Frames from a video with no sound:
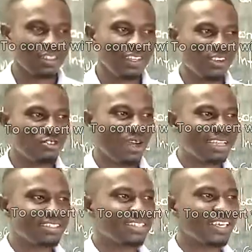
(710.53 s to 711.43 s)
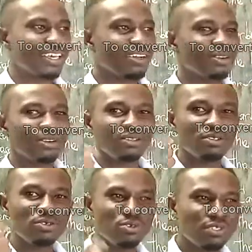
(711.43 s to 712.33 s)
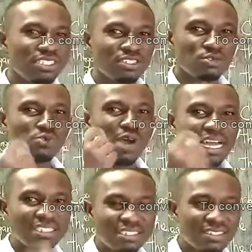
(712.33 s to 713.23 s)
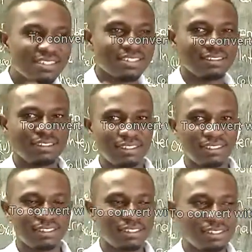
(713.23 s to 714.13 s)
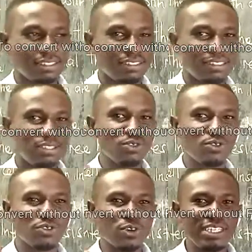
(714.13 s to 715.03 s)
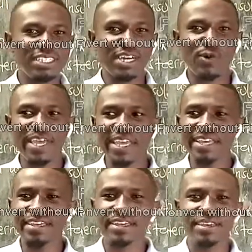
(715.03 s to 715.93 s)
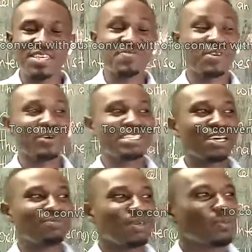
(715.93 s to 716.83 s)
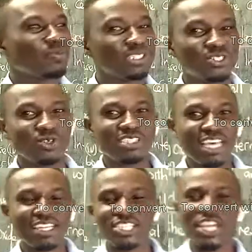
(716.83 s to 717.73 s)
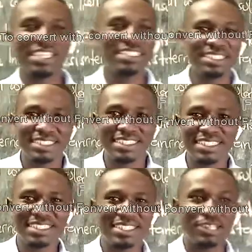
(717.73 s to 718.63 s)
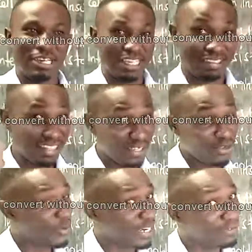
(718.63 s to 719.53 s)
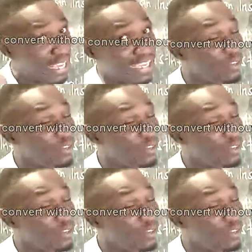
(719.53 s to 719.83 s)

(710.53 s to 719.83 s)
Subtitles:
the dry cell, you use it once, you throw it away. Even when some people put it on sunshine, I think you will find out